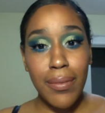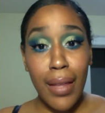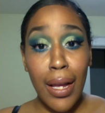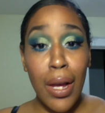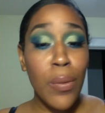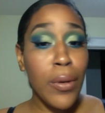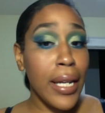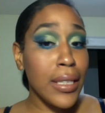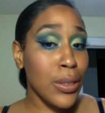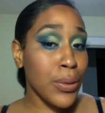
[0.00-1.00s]
I hope you
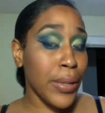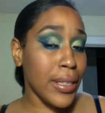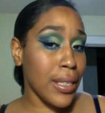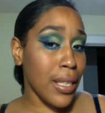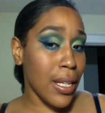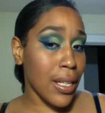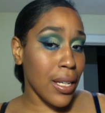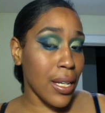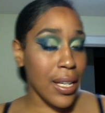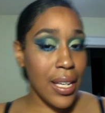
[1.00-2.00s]
guys enjoy this look.
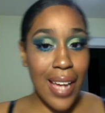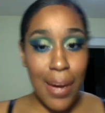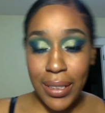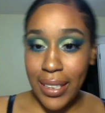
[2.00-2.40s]
I was